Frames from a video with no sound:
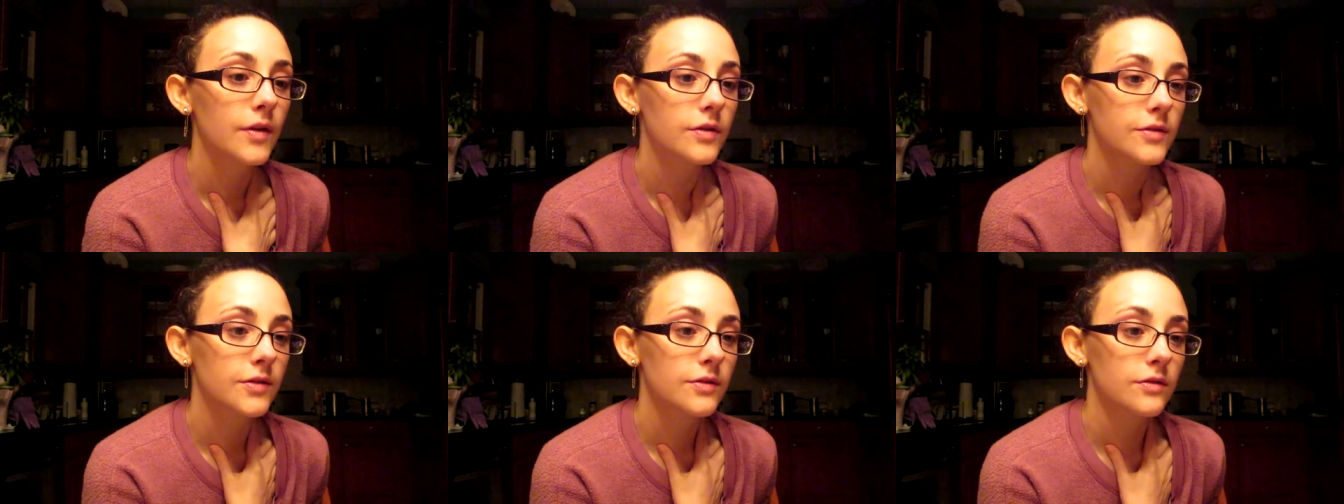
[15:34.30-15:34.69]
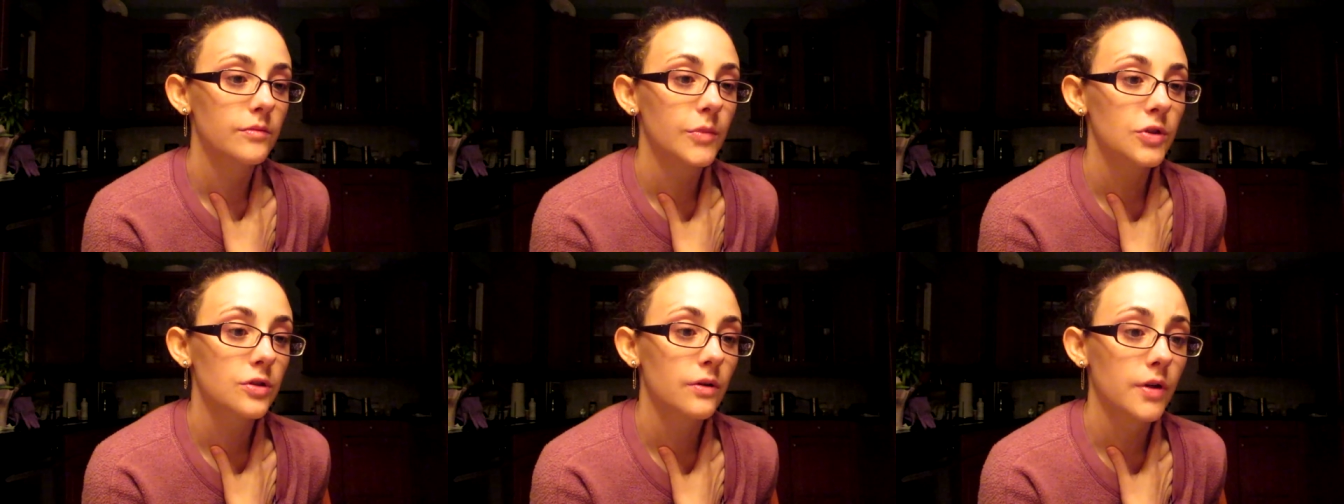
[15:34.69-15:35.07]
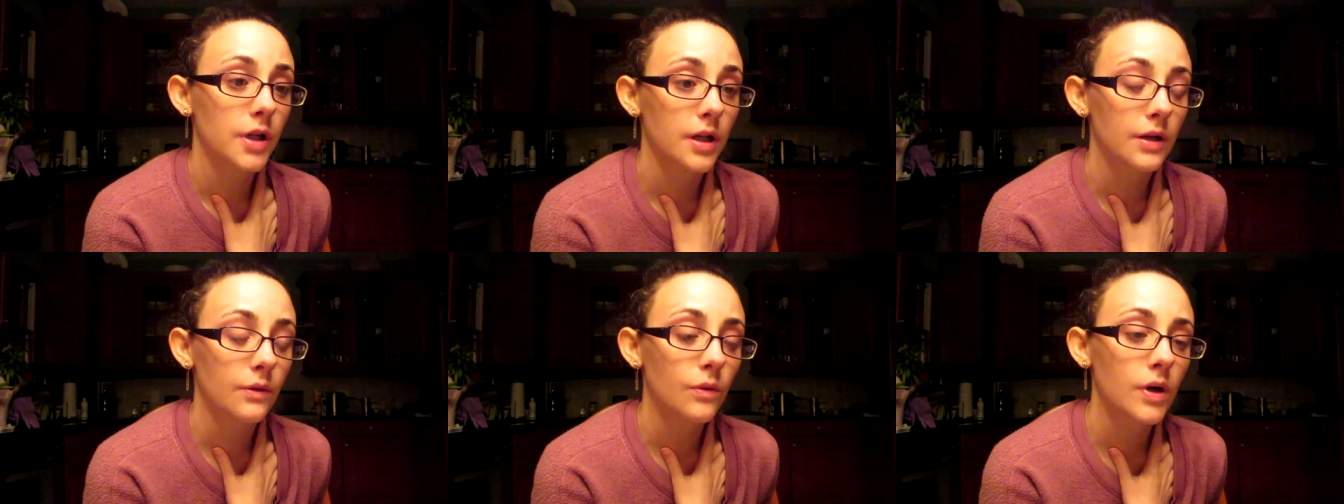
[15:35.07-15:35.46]
there's just too much
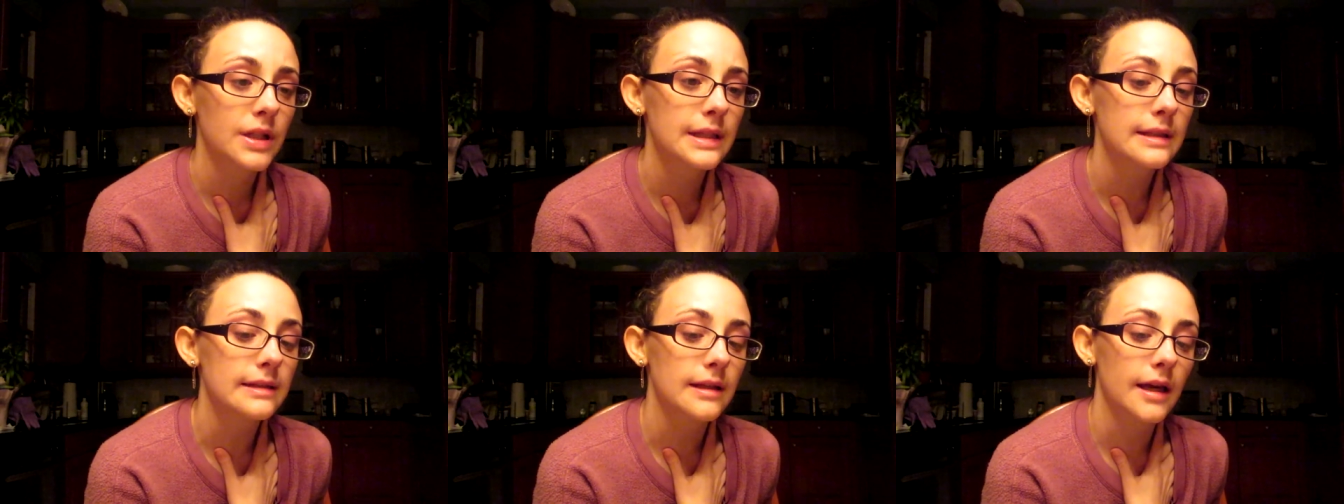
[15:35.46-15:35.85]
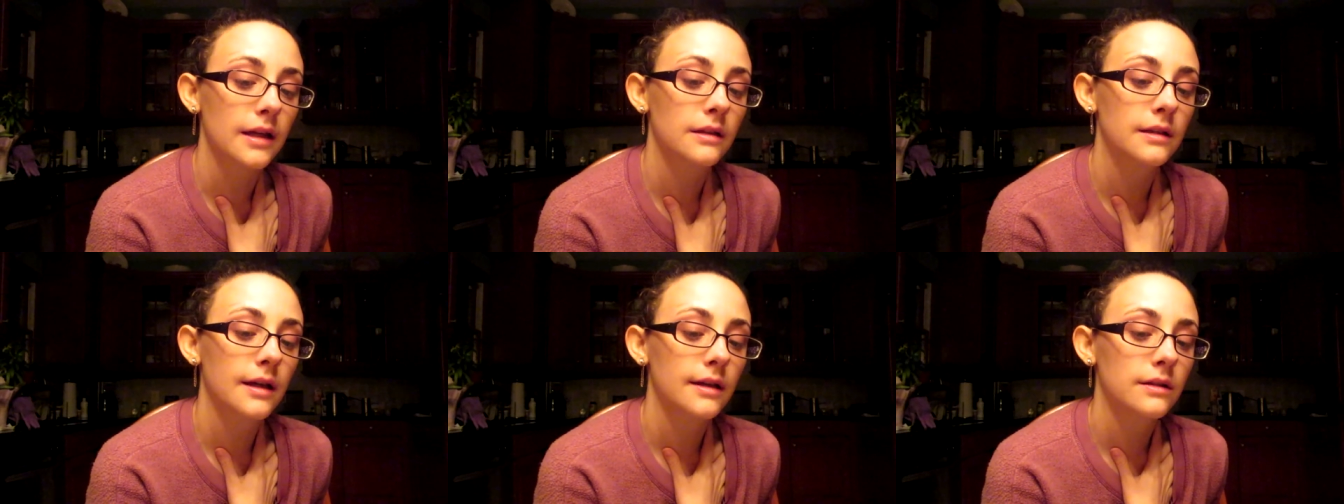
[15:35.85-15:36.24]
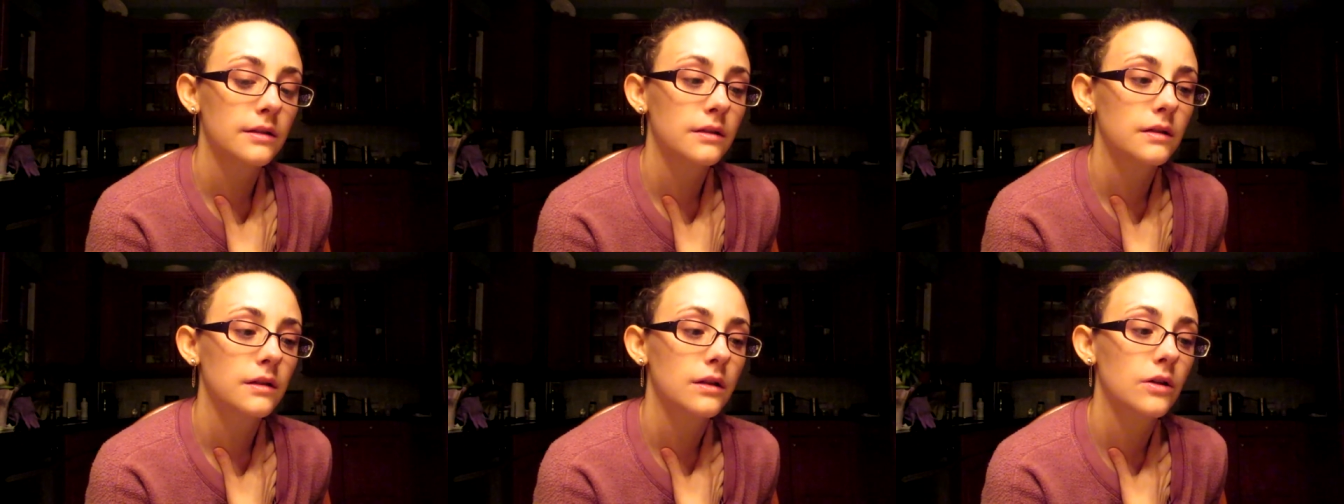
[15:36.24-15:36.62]
going on at once, and
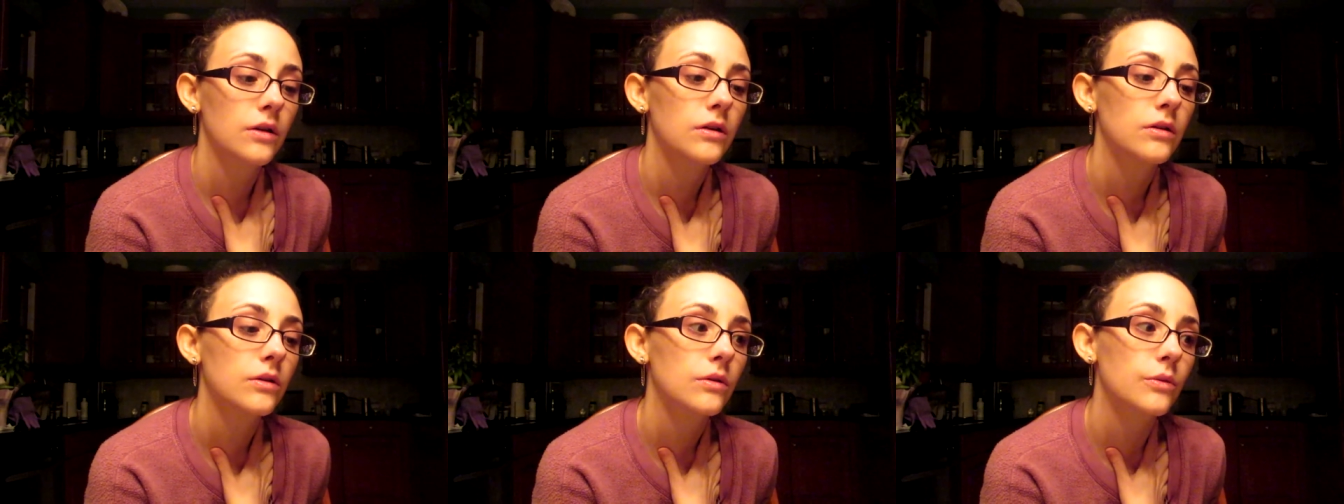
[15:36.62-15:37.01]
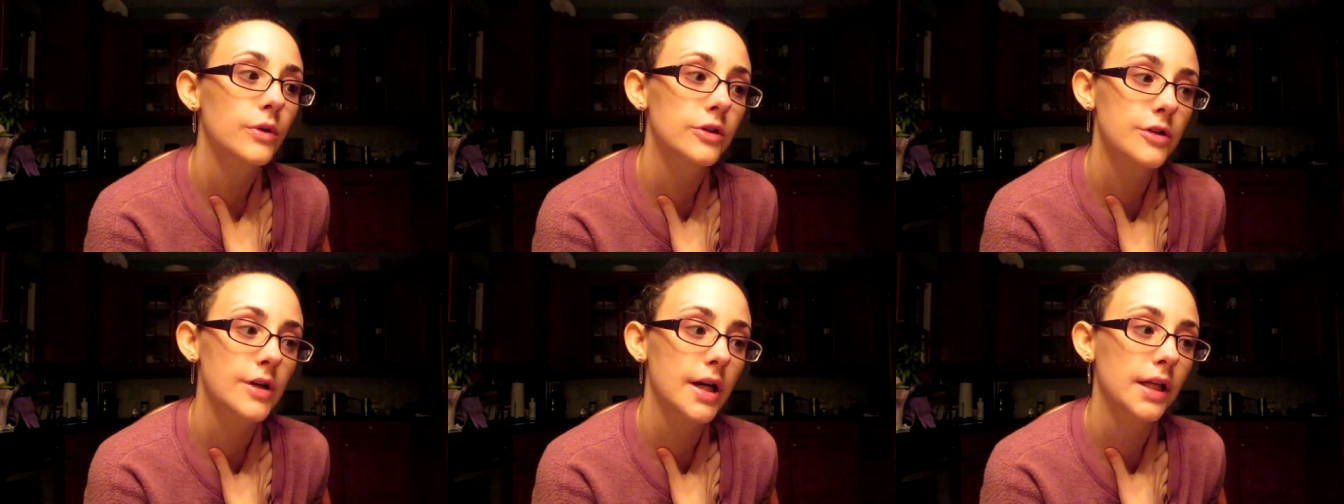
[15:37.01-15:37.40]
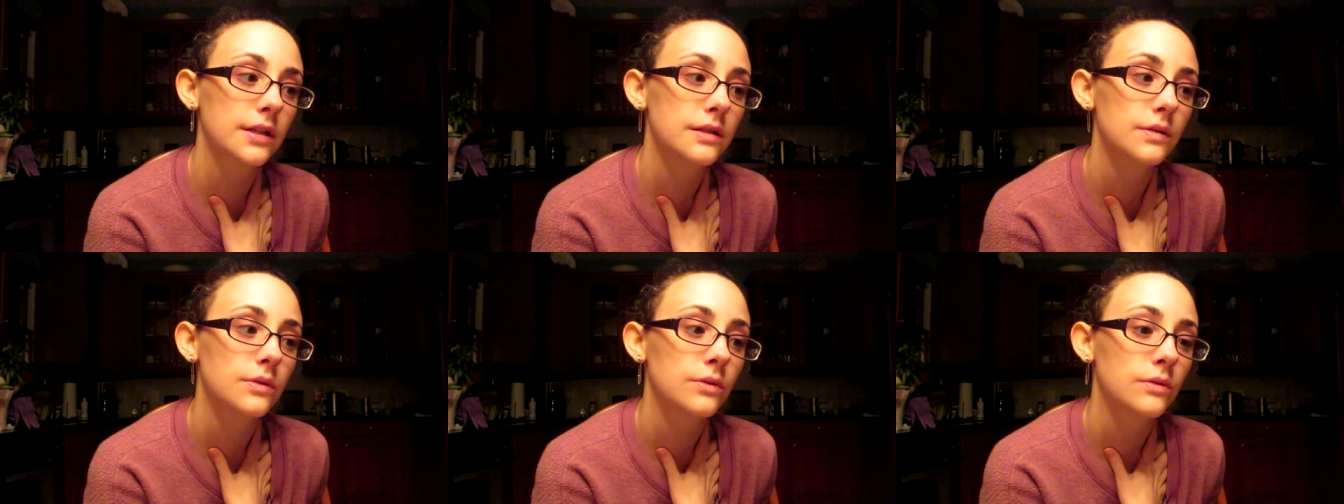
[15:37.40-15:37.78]
then we're
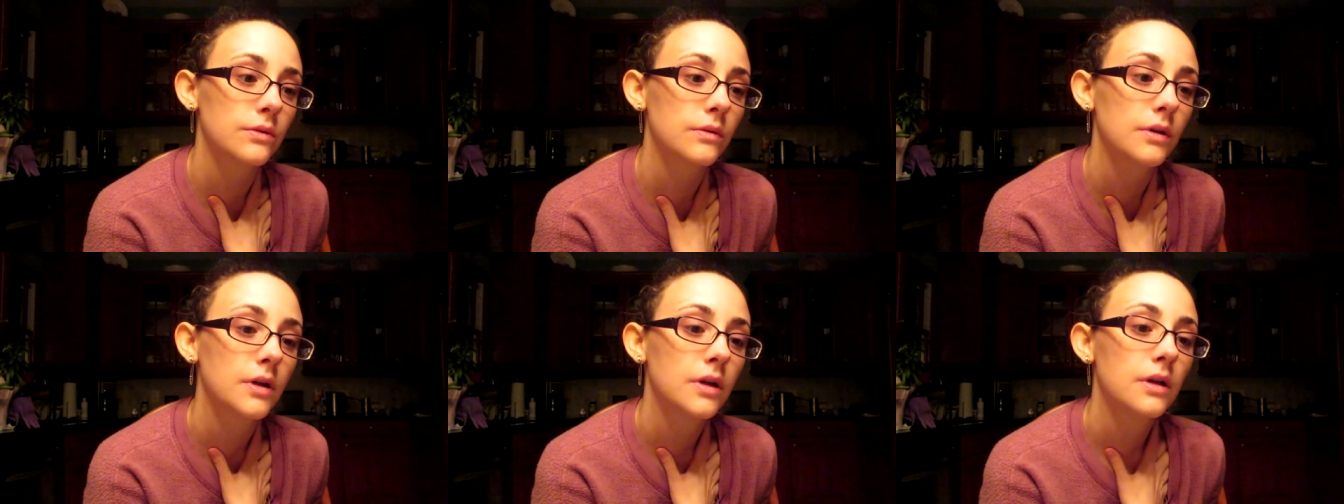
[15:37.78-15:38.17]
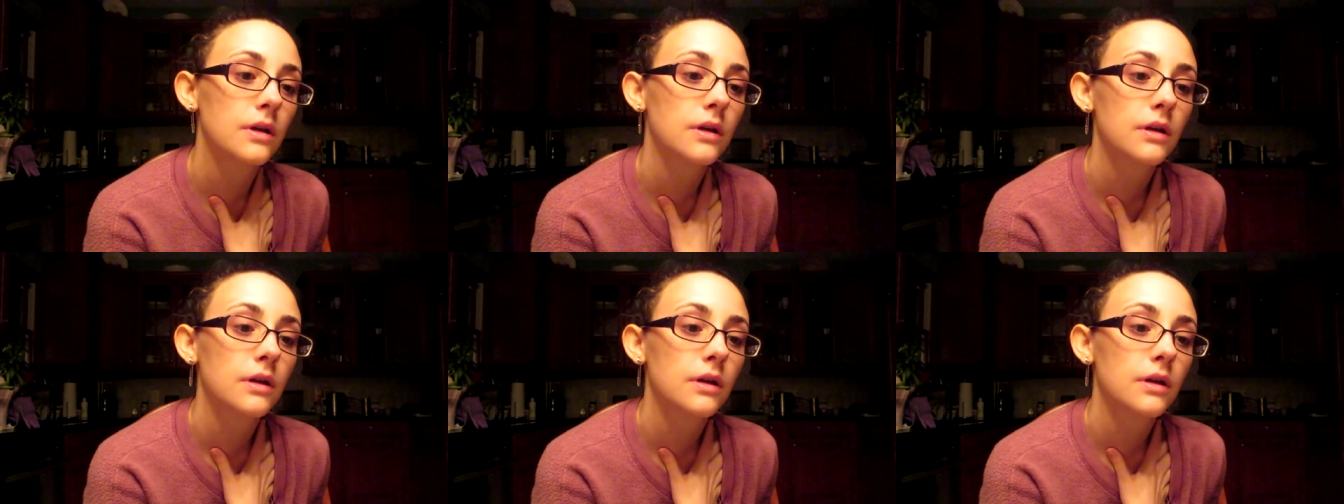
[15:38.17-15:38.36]
trying to,